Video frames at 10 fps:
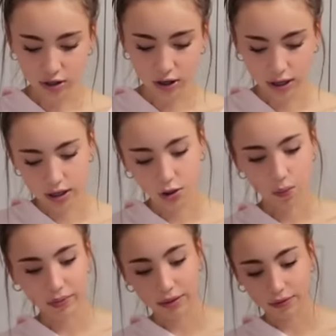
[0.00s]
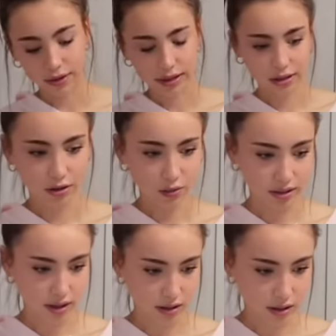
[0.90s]
on yet, so hopefully it fits. I don't know what
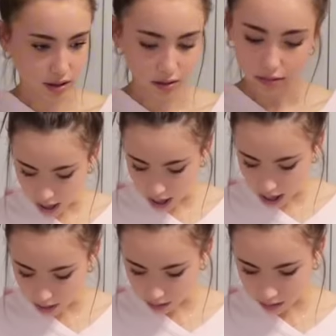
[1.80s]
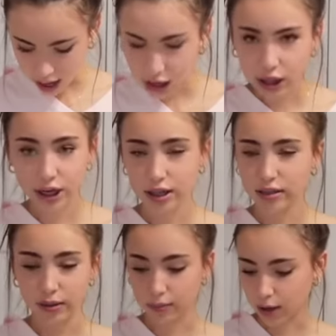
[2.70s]
size I got. And I heard good things
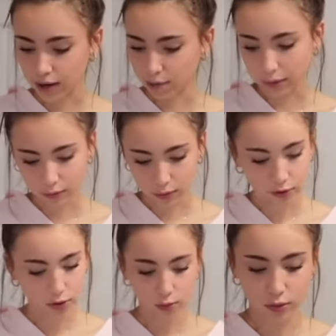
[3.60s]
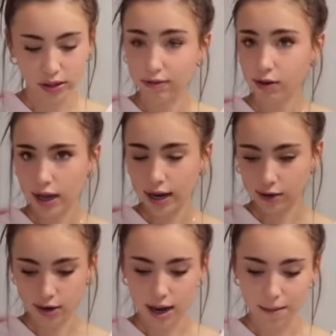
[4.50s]
about the brand from influencers. We'll see if they're lying or
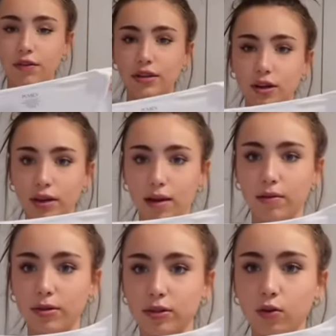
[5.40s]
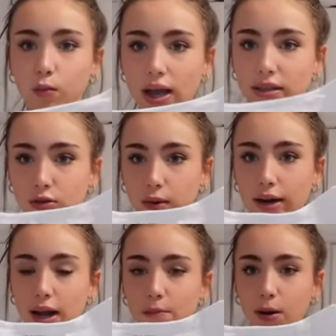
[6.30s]
not. So you can tell on camera, but it's a little white square
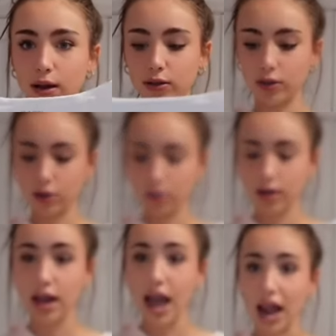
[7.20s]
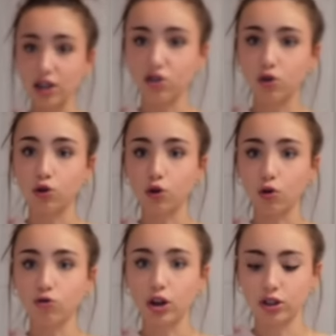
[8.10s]
neck bodysuit. And it's so
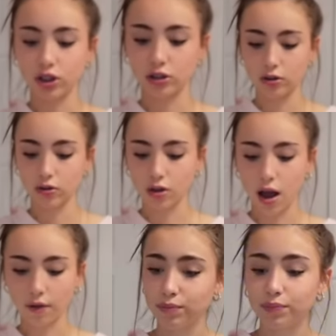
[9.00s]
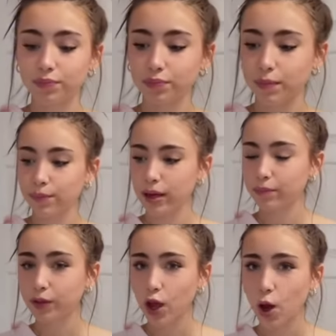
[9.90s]
stretchy and so soft
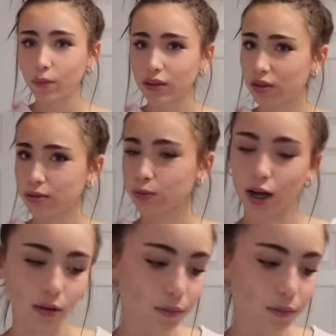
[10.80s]
but hopefully it fits me well.